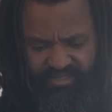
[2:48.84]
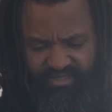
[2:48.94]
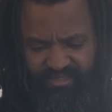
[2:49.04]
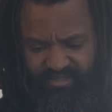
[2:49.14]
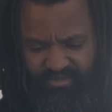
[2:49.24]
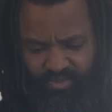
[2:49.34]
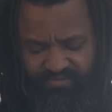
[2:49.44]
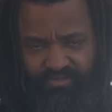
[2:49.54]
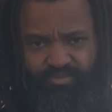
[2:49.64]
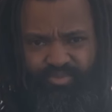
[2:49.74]
is one of
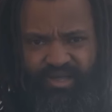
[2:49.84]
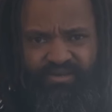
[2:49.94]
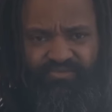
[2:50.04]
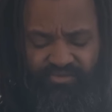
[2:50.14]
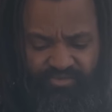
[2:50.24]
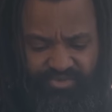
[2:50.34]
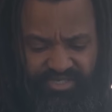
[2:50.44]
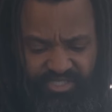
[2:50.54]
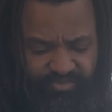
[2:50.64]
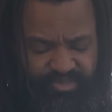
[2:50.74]
the supplier for the
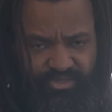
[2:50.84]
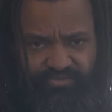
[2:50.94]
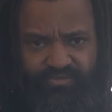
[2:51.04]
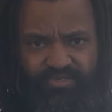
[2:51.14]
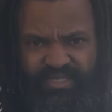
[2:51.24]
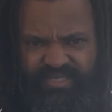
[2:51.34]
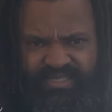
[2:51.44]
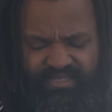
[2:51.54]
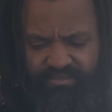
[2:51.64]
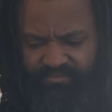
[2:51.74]
British Special Force
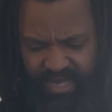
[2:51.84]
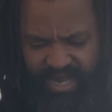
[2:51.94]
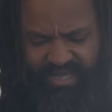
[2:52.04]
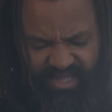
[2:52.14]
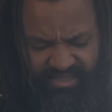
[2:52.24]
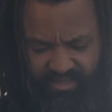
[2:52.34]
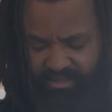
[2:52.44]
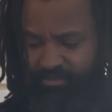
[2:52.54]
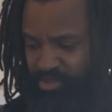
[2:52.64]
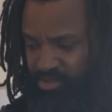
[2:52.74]
SAS. I, I think
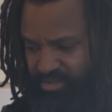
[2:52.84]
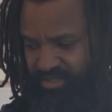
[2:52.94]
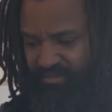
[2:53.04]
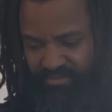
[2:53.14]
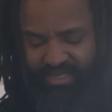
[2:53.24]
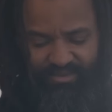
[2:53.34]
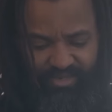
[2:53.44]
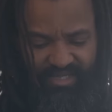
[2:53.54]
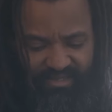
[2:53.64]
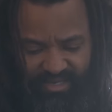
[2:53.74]
I'm not sure. I,
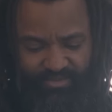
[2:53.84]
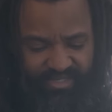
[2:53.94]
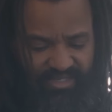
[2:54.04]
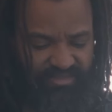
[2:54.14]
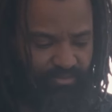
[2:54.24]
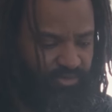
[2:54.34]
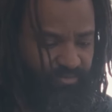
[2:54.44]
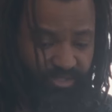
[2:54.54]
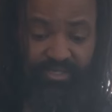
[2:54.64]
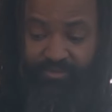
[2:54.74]
I think I read that somewhere.
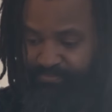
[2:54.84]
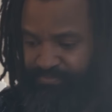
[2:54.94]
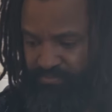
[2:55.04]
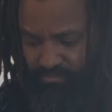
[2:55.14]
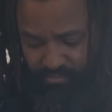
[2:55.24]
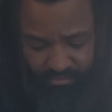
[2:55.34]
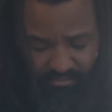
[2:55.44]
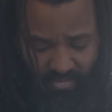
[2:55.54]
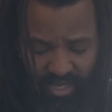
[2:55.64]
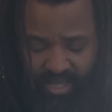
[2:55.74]
But anyway,
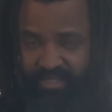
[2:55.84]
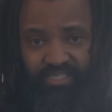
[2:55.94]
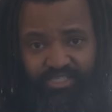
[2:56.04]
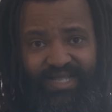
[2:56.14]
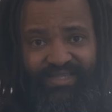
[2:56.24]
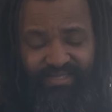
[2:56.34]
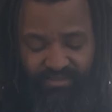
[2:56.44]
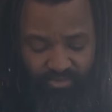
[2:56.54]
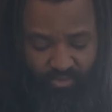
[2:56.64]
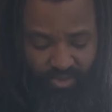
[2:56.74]
I just
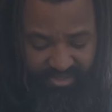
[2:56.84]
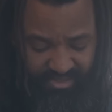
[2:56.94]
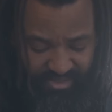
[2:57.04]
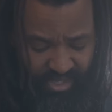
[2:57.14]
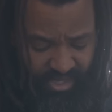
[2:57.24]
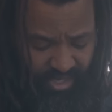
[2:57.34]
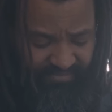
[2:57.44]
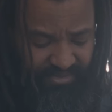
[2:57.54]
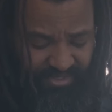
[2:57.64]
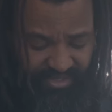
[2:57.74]
attest to the quality of
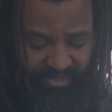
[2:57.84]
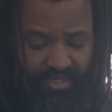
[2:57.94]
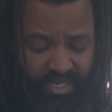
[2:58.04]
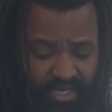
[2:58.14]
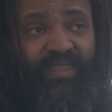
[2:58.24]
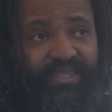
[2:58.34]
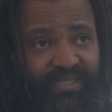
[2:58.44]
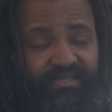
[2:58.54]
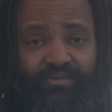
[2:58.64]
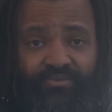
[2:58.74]
their gear
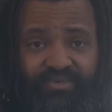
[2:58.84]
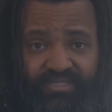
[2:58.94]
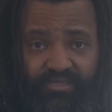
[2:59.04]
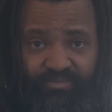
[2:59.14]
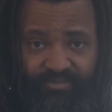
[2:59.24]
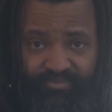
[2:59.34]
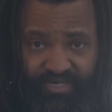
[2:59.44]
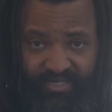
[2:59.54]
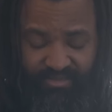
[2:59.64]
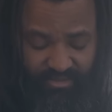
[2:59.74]
yet reasonably
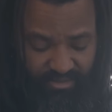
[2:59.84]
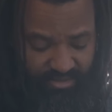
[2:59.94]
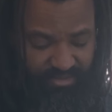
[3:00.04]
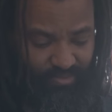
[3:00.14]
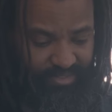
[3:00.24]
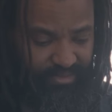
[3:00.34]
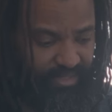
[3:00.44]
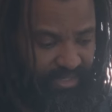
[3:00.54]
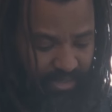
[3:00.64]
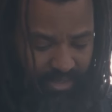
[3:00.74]
priced. This is what
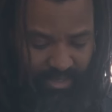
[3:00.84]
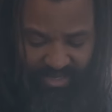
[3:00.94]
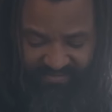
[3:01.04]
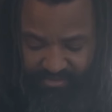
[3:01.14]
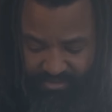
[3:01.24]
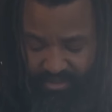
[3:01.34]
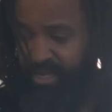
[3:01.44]
uh, I'm after.